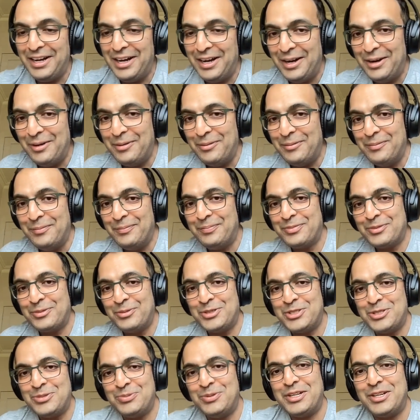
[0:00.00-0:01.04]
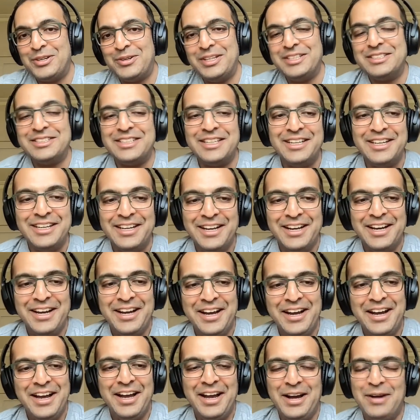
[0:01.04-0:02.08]
um, which is pretty crazy.
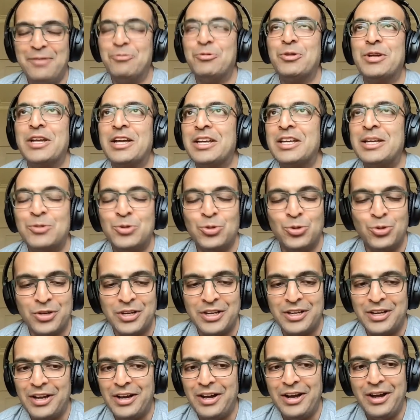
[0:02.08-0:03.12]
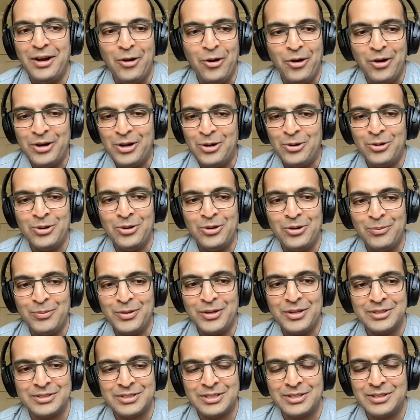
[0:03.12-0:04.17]
Um, we can keep talking on and on and on
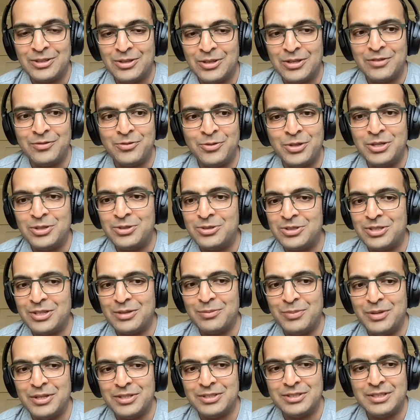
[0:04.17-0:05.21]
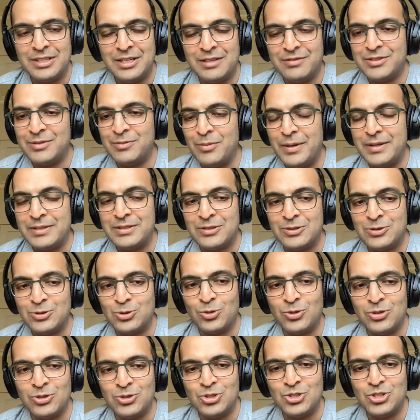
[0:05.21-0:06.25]
because I think you're a very interesting person and have some amazing
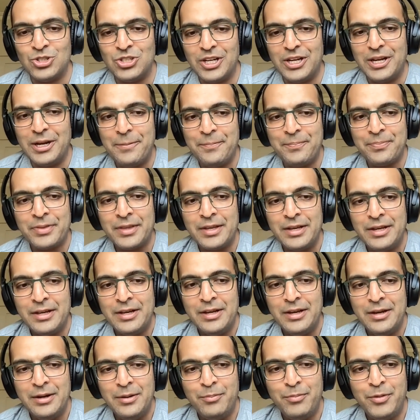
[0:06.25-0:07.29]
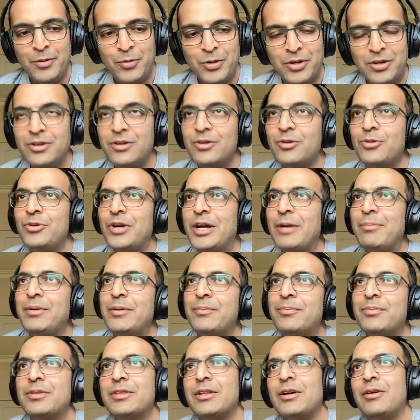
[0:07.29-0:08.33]
stories to share. But we're going to wrap
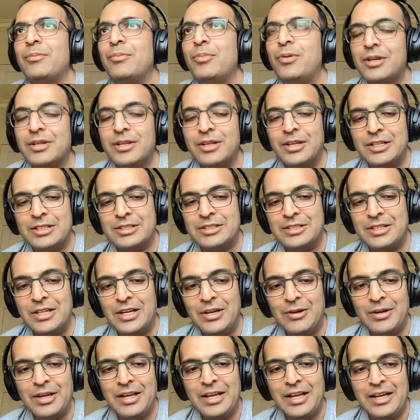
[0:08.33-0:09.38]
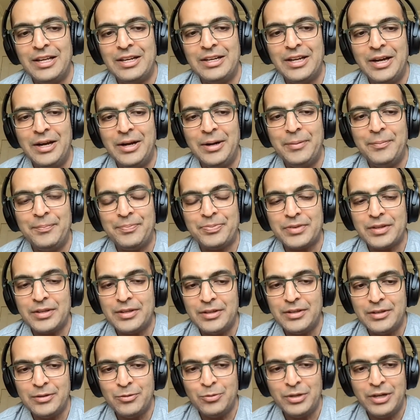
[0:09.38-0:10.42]
up our podcast now. And um,
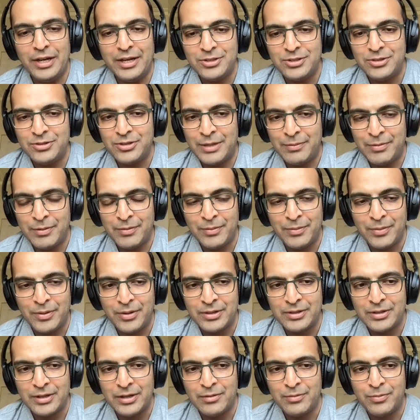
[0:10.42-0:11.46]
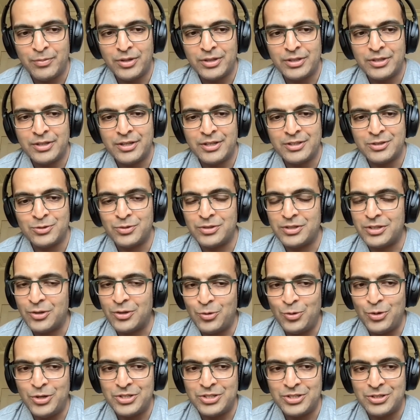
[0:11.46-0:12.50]
we like to wrap up our podcast with a
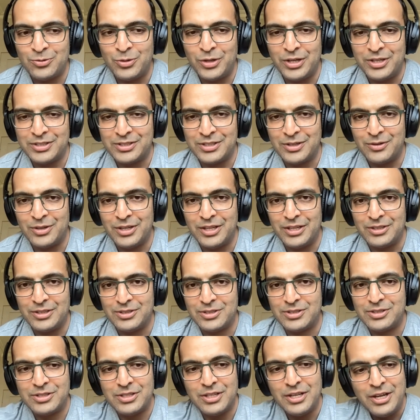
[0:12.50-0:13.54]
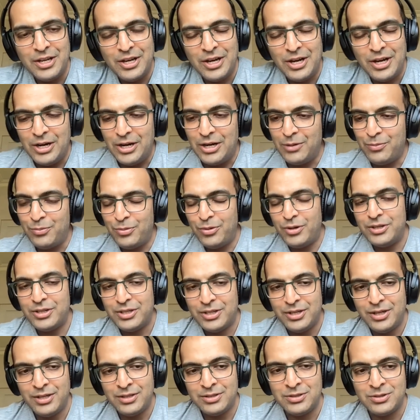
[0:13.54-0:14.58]
question we ask our guests. Our
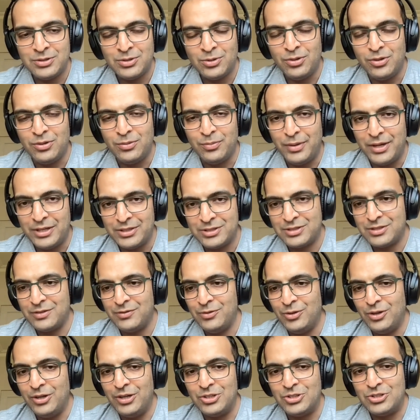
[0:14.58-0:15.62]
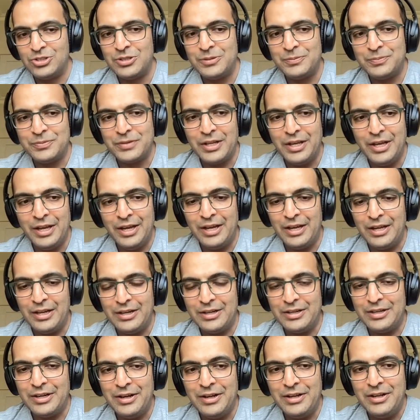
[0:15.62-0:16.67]
podcast is called Baskets of Knowledge.
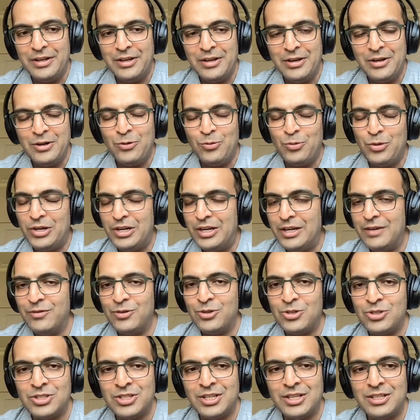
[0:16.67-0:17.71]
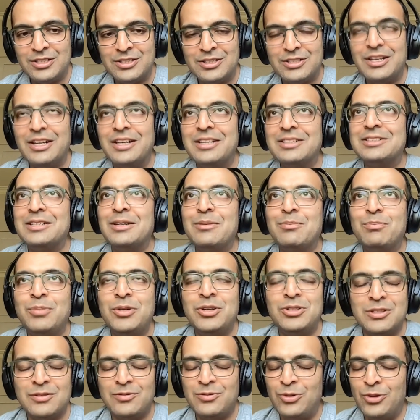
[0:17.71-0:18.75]
And we'd love you to share some
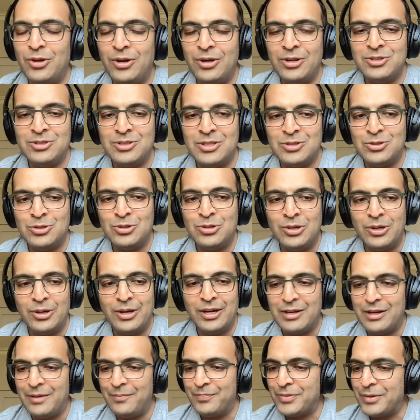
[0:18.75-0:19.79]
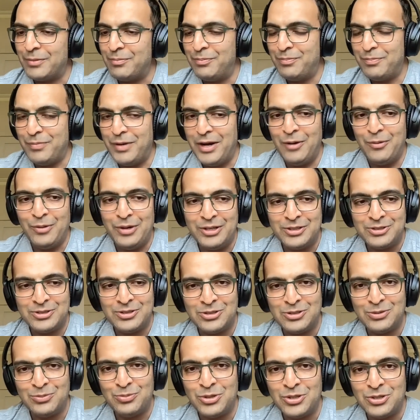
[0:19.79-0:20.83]
piece of knowledge that you'd like our
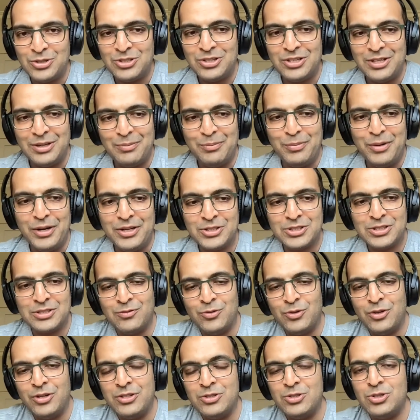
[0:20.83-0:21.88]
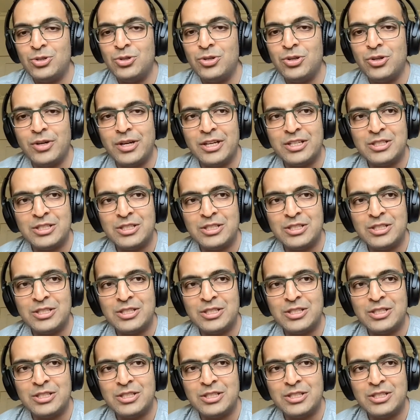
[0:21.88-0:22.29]
listeners to put into their basket of knowledge through your